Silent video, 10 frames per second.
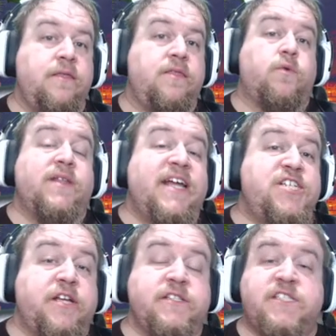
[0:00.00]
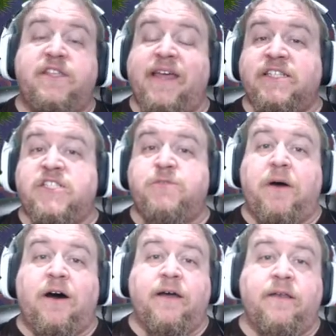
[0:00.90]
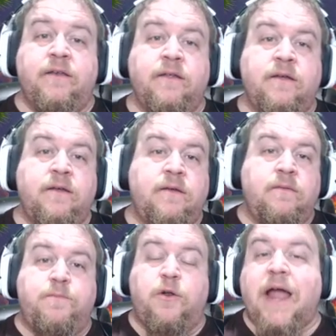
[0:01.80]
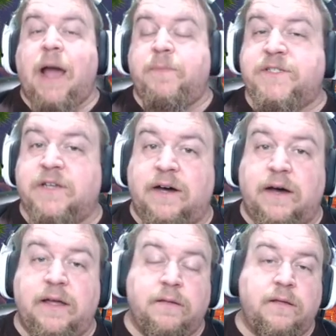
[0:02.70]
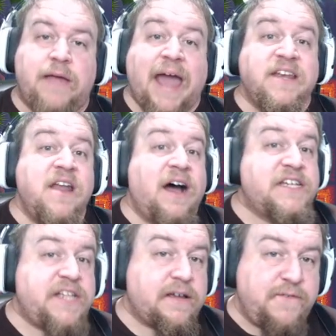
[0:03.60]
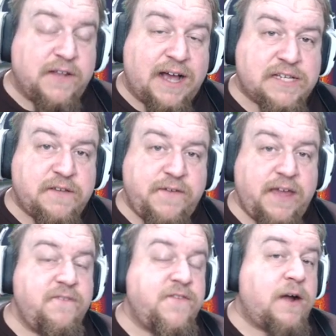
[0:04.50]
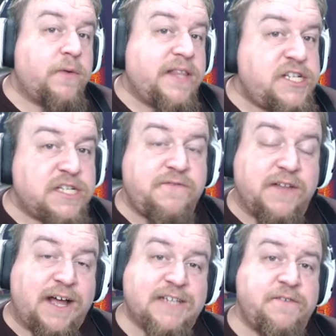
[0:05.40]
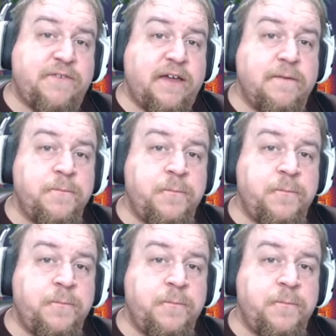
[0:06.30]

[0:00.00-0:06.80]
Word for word: the religions then spawn perhaps agnostic philosophy, if not religious philosophy,